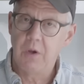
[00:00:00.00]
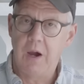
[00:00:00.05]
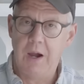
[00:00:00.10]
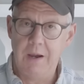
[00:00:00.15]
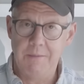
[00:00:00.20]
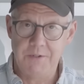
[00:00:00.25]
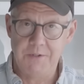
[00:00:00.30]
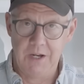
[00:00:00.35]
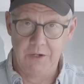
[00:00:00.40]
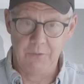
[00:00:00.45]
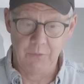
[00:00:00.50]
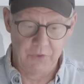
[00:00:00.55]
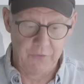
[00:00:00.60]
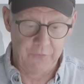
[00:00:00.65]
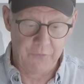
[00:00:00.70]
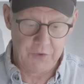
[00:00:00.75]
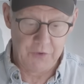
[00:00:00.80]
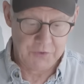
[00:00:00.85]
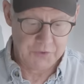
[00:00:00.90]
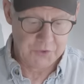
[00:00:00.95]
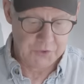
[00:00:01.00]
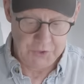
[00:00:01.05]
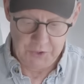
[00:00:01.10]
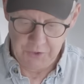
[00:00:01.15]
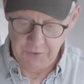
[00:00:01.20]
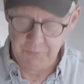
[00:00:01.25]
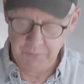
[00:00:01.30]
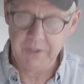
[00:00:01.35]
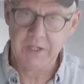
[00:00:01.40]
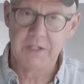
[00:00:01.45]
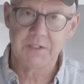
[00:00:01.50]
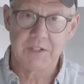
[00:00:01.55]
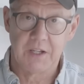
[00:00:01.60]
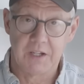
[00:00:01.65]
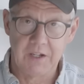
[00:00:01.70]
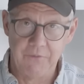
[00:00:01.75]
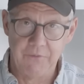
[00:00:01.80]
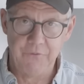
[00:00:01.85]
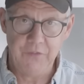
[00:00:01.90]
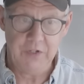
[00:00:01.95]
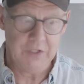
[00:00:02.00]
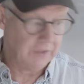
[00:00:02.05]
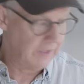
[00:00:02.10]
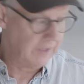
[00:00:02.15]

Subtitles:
I'm done with the first stone because I can feel